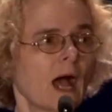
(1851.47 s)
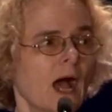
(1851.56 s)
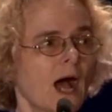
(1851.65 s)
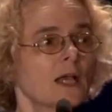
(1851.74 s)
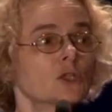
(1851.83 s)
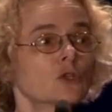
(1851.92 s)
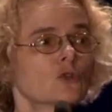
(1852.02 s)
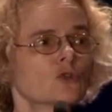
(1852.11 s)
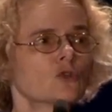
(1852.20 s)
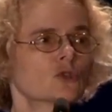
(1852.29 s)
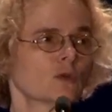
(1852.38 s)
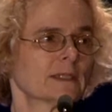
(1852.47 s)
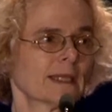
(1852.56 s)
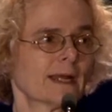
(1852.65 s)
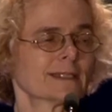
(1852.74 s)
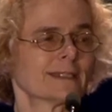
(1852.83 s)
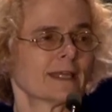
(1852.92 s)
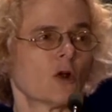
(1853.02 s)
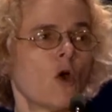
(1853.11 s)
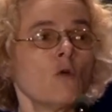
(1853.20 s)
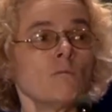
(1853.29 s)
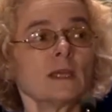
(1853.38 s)
as usual, that are sent
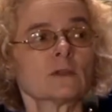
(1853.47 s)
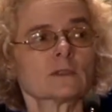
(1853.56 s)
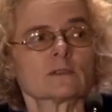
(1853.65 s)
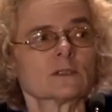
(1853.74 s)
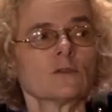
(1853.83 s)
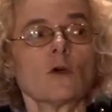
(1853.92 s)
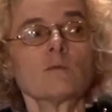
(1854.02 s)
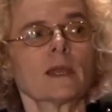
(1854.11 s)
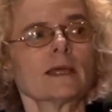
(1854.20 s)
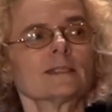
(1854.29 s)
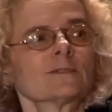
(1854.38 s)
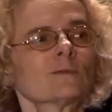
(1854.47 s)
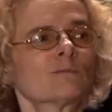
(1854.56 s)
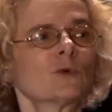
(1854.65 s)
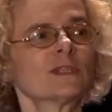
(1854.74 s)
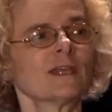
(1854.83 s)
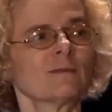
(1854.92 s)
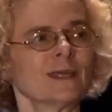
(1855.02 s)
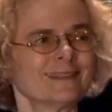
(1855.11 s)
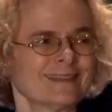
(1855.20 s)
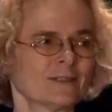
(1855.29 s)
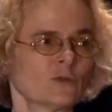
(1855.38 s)
home because there's no place to put them
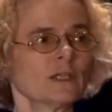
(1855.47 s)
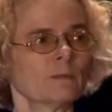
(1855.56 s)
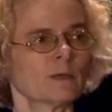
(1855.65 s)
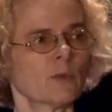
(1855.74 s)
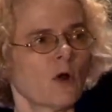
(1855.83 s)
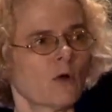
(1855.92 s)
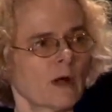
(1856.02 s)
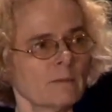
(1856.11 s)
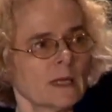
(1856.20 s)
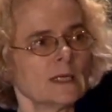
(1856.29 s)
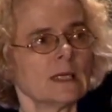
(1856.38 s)
in the treatment program.